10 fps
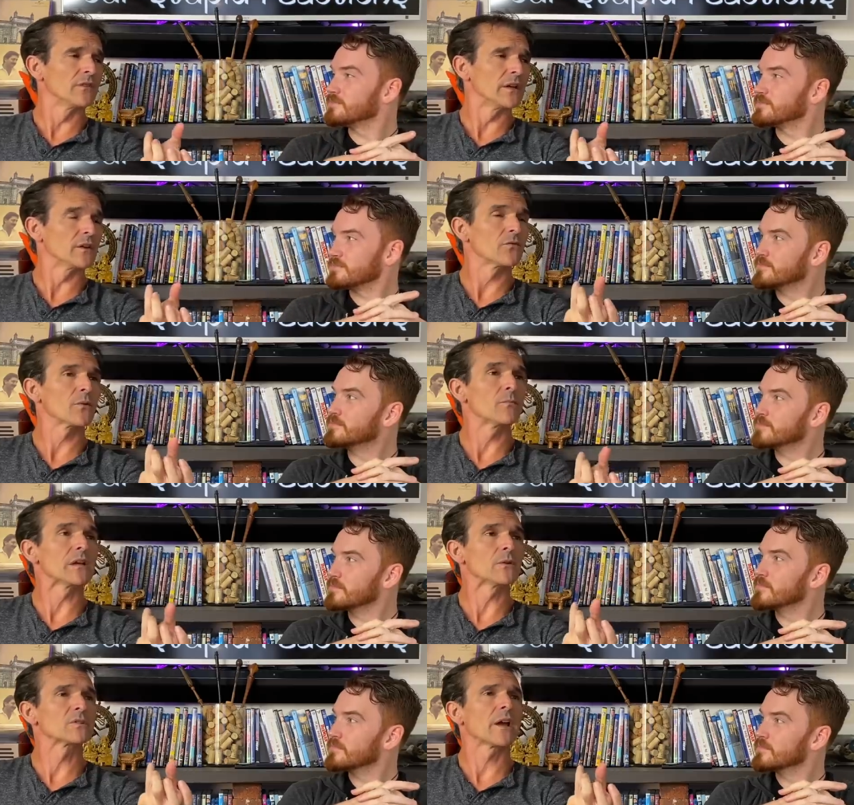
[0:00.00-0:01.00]
Speaker 1: of it mm-hmm. for
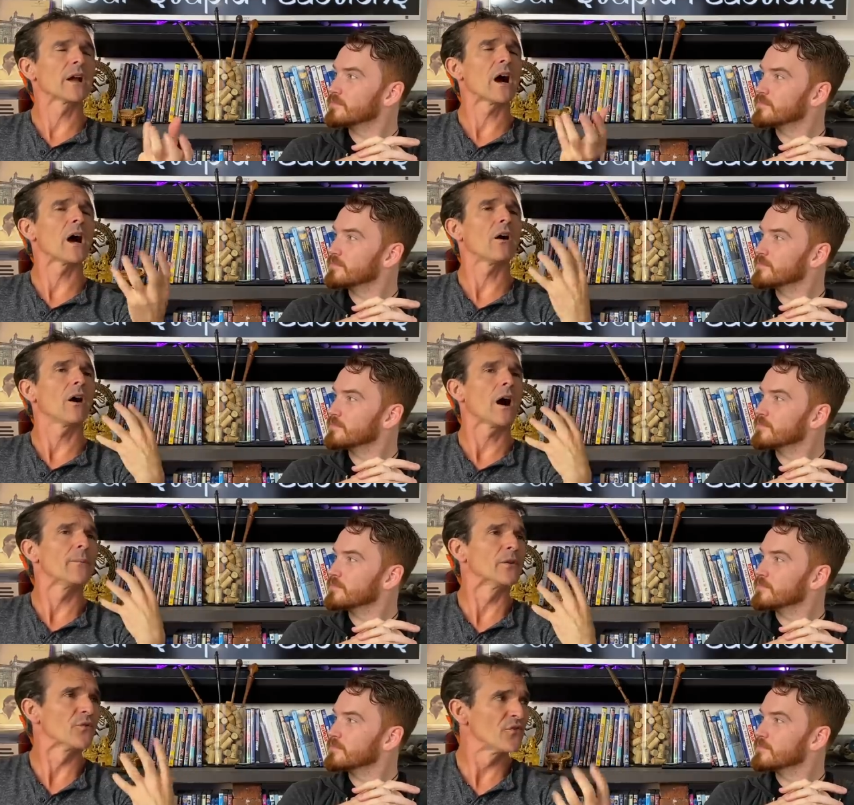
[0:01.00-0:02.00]
me, it was like, ah, I'm
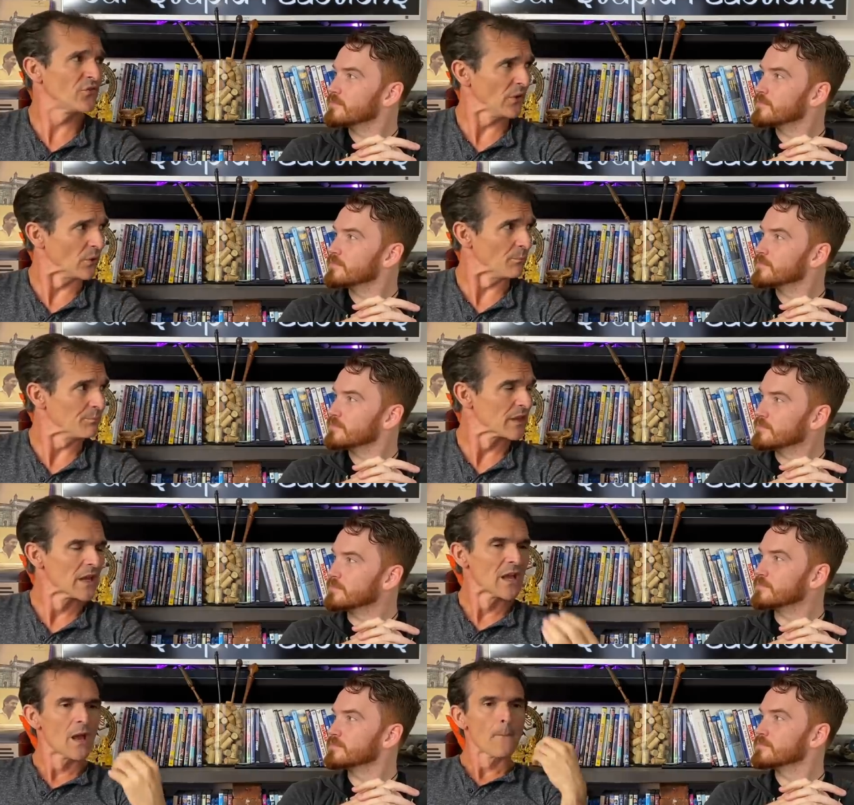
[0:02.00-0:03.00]
in a film.
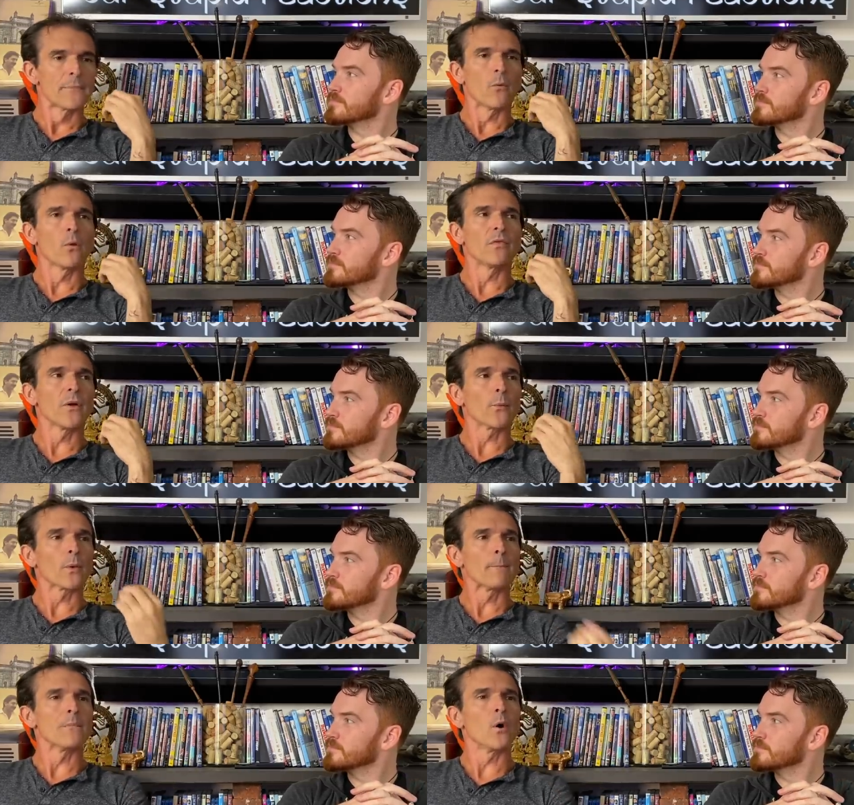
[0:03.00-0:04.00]
Mm-hmm. But when there
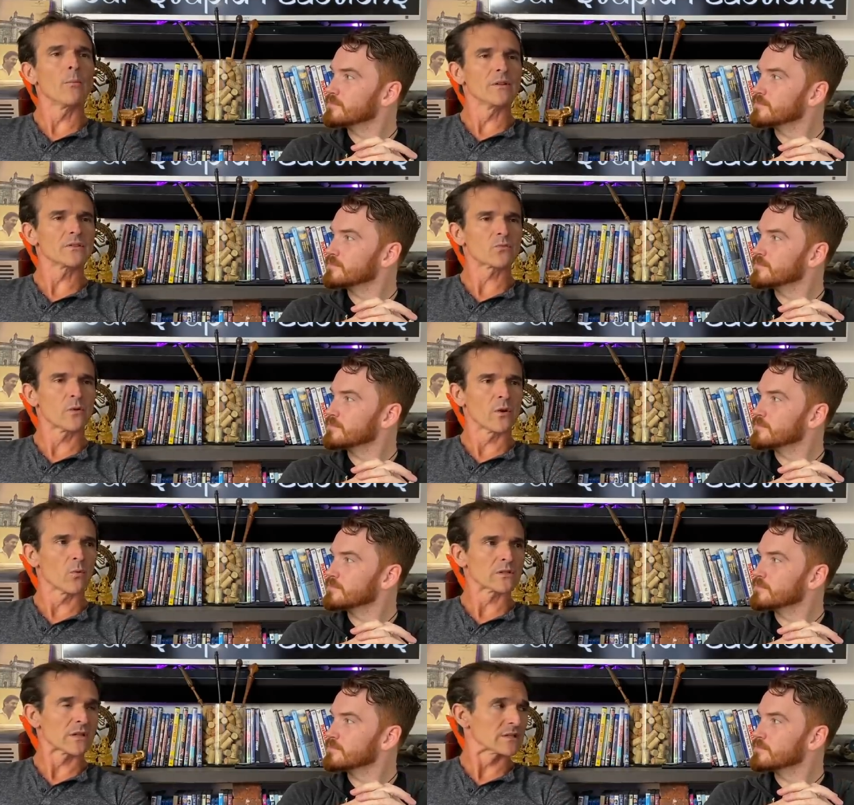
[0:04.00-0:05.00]
were moments when it
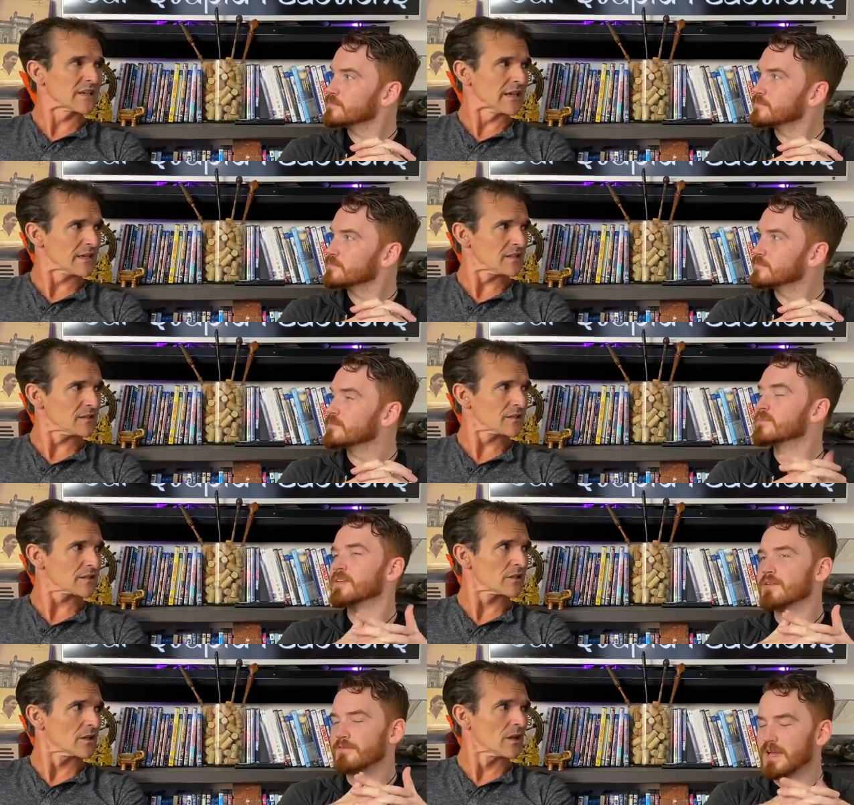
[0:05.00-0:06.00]
was his kids
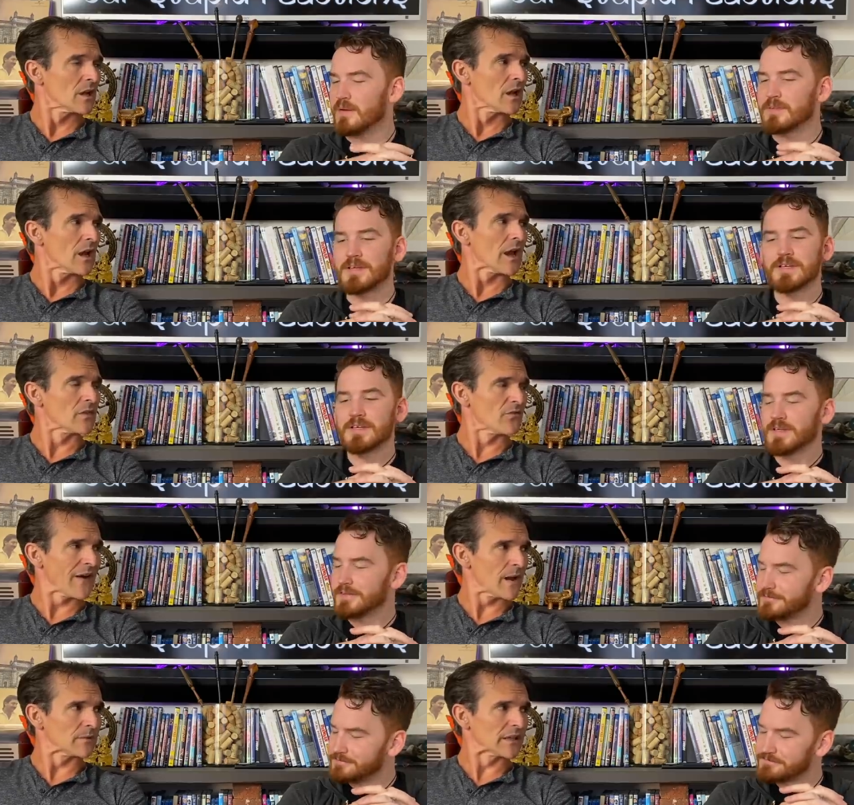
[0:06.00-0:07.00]
and the
Speaker 2: family and yeah. the
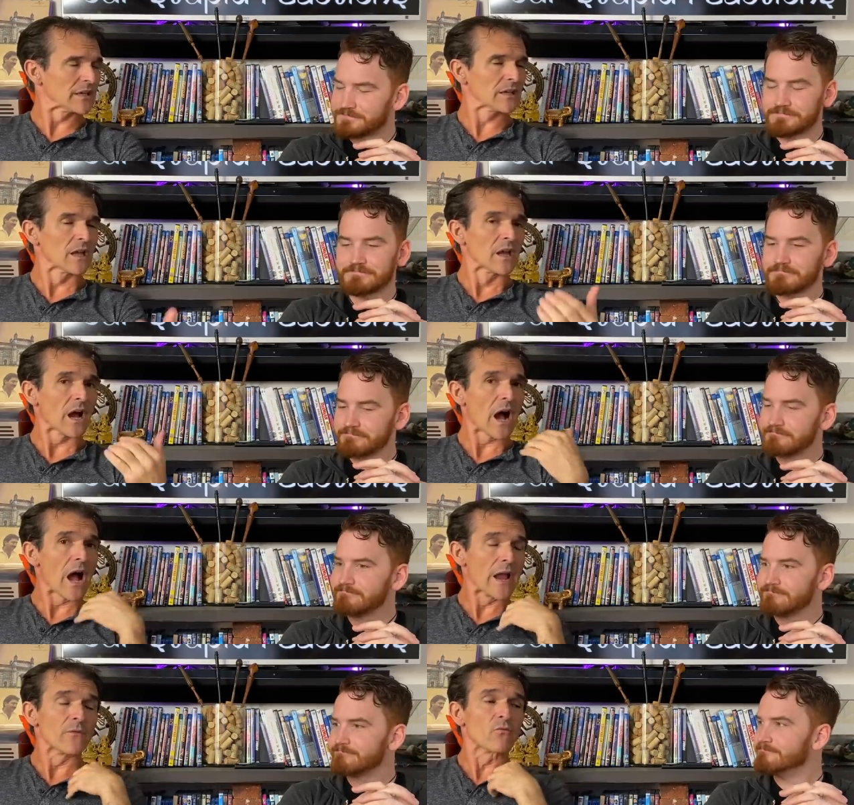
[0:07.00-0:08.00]
Speaker 1: family,
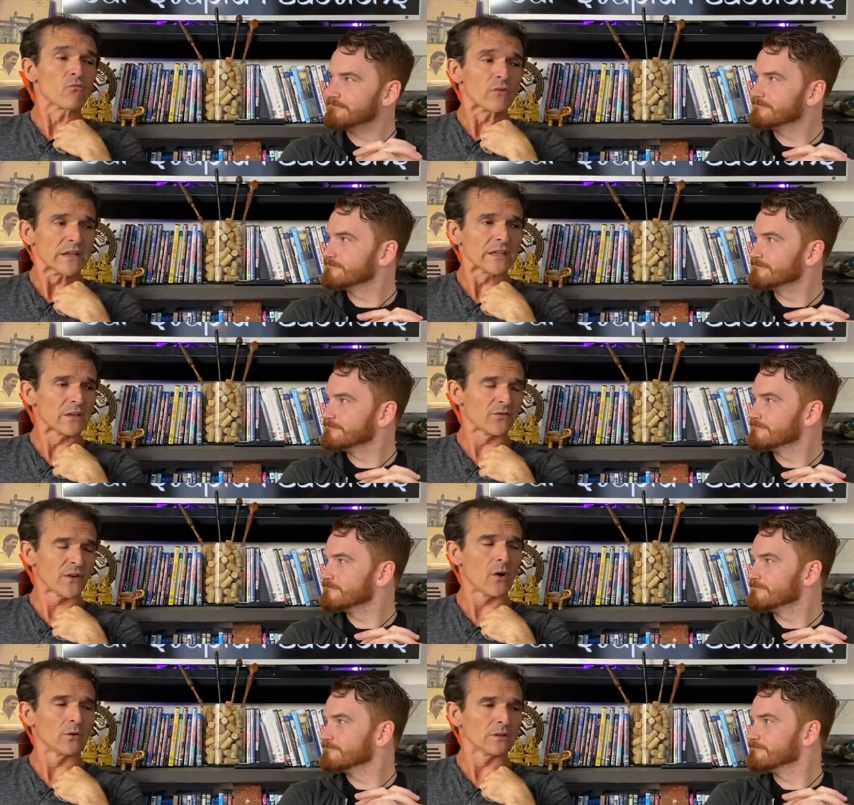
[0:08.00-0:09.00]
it really
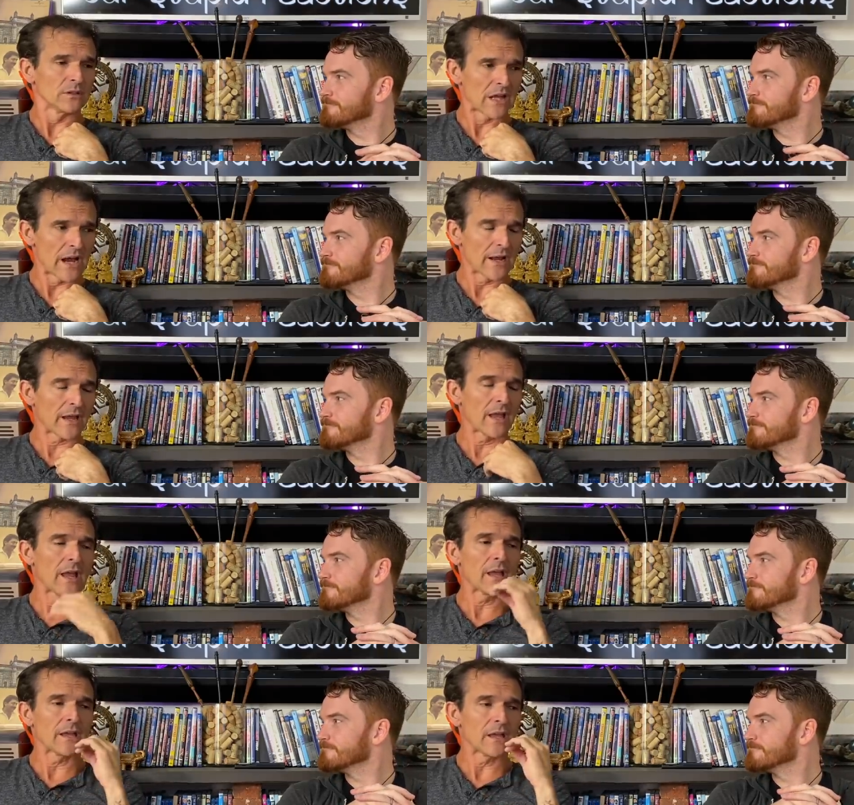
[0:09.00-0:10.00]
felt like
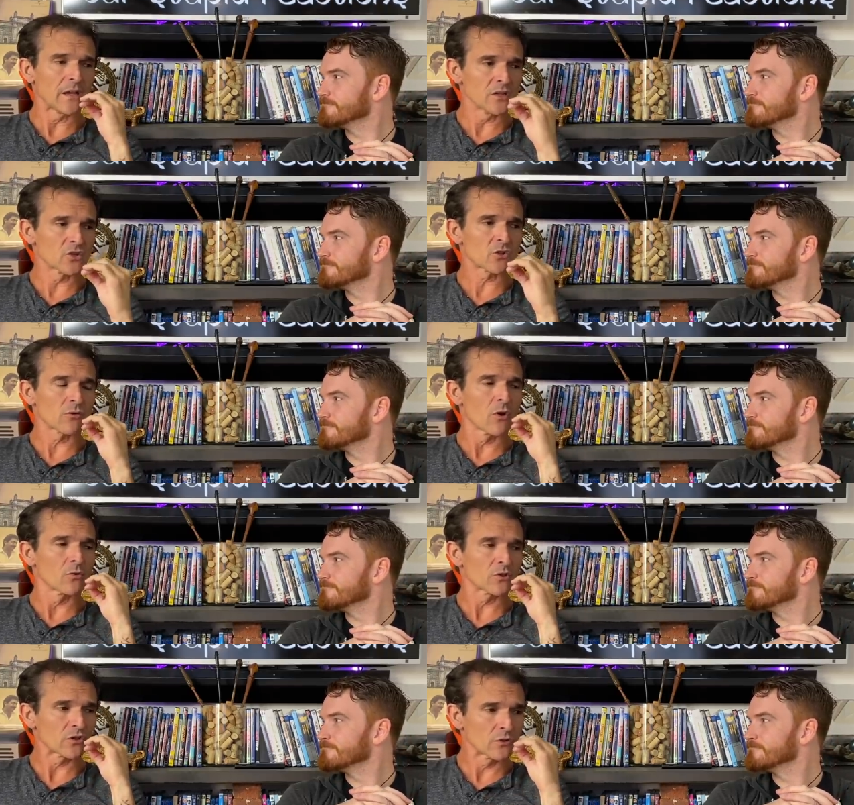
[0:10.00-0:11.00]
a intro
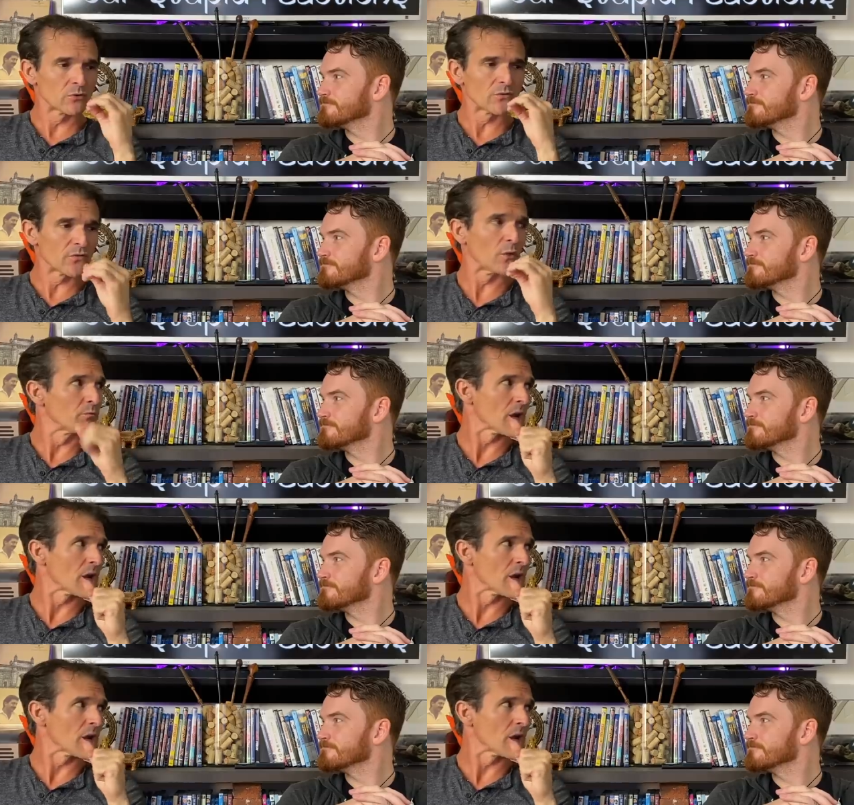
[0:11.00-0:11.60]
student film